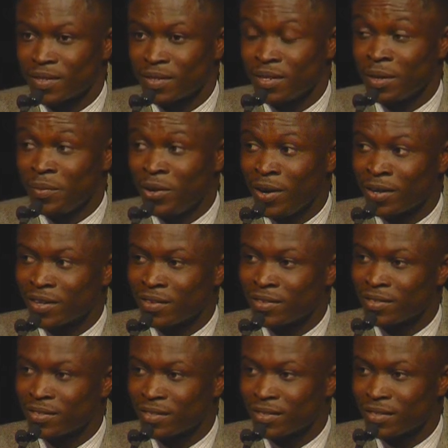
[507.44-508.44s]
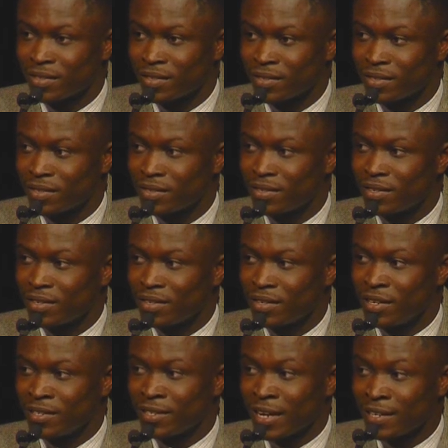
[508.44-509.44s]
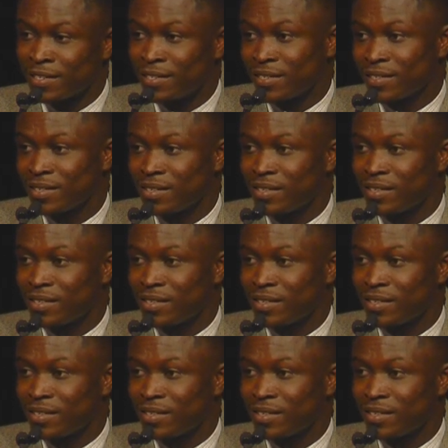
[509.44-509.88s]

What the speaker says: The miracle is that